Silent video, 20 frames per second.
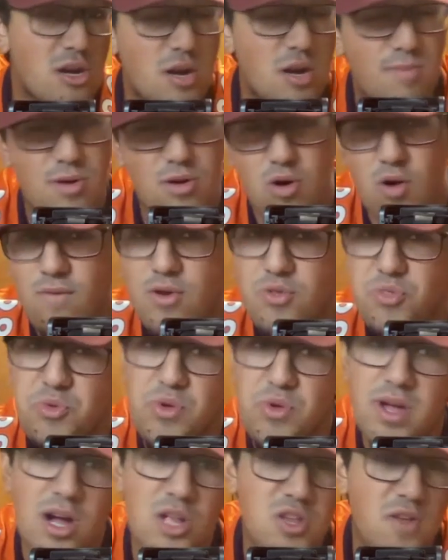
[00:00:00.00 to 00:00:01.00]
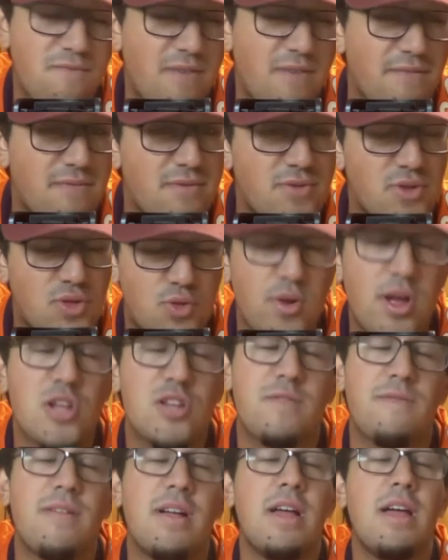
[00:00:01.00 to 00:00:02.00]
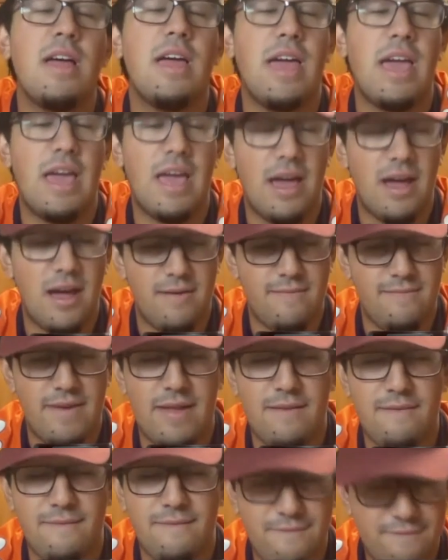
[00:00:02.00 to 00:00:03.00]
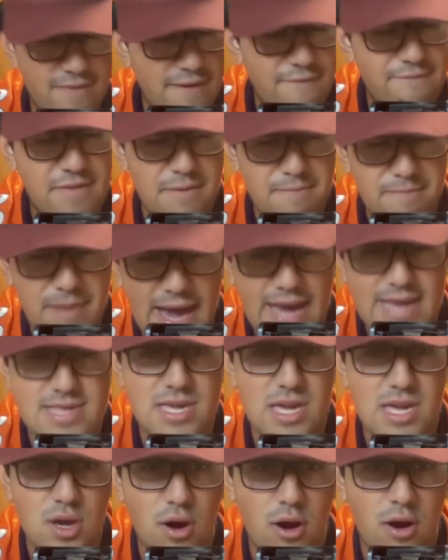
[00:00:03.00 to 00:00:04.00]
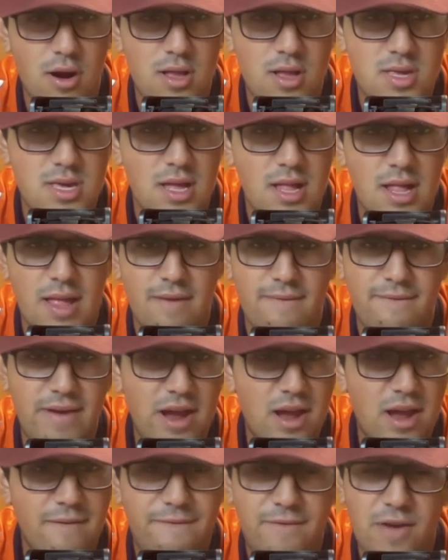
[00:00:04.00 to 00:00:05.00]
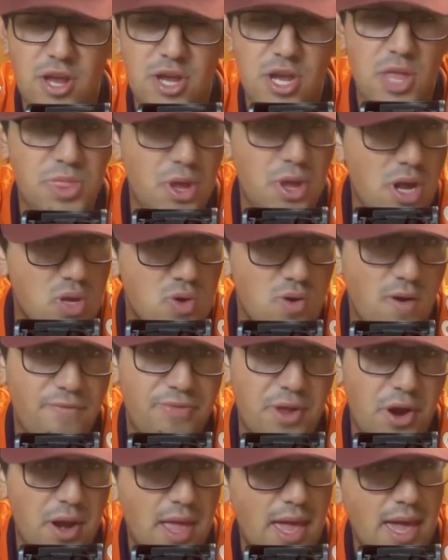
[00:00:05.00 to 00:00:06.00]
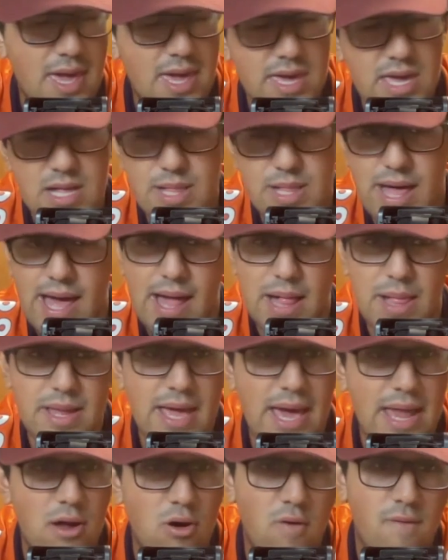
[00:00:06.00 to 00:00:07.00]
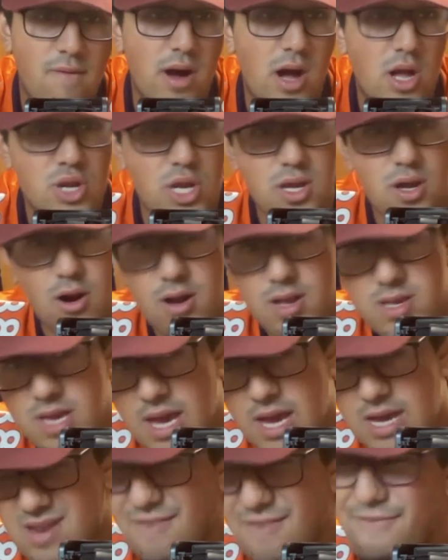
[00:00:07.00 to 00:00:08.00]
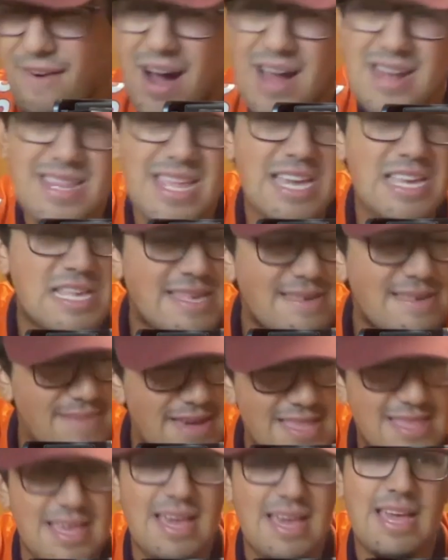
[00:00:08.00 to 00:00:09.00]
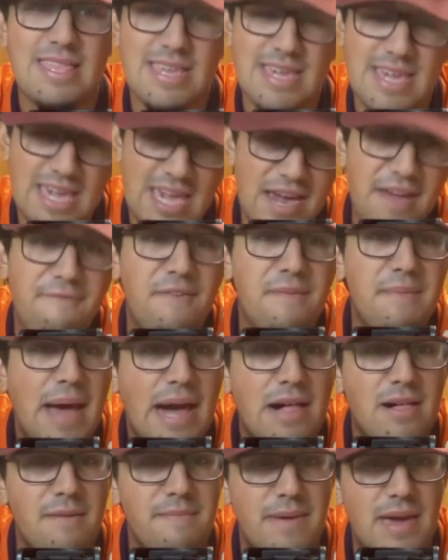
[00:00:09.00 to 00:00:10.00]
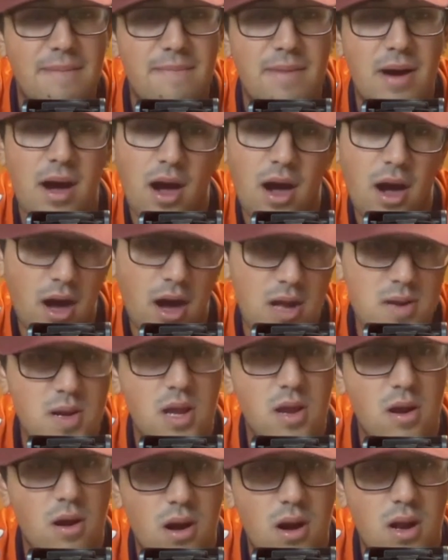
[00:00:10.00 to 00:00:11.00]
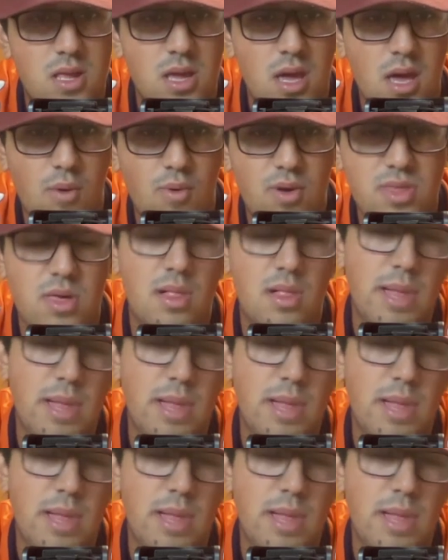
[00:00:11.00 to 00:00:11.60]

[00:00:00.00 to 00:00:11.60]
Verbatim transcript: Herbert over 350, 300, uh, and 50 passing yards. Very efficient, 32 of 38. Keenan Allen had over 100 yards. DeVonta Smith, the kid from Alabama, 100 yards with a